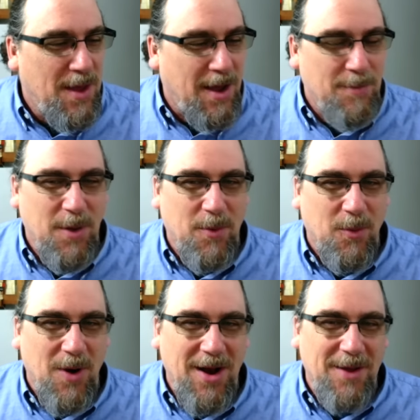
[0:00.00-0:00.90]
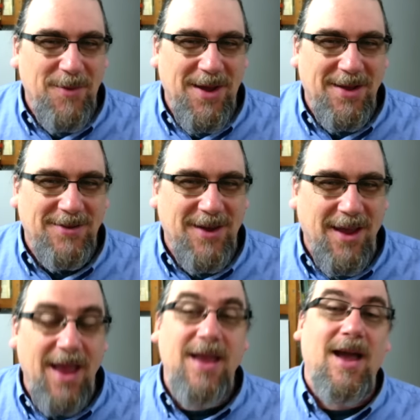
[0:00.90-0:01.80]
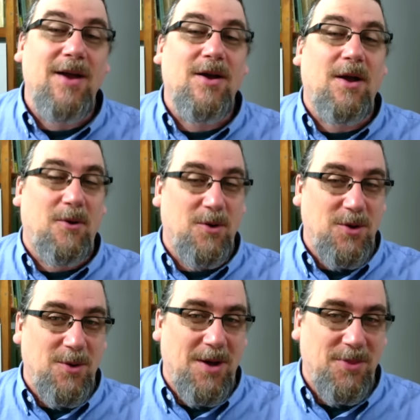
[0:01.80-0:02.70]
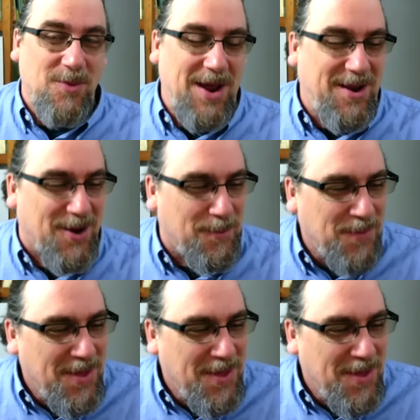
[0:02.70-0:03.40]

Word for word: I had people writing me and saying, hey, I, I heard you on the radio.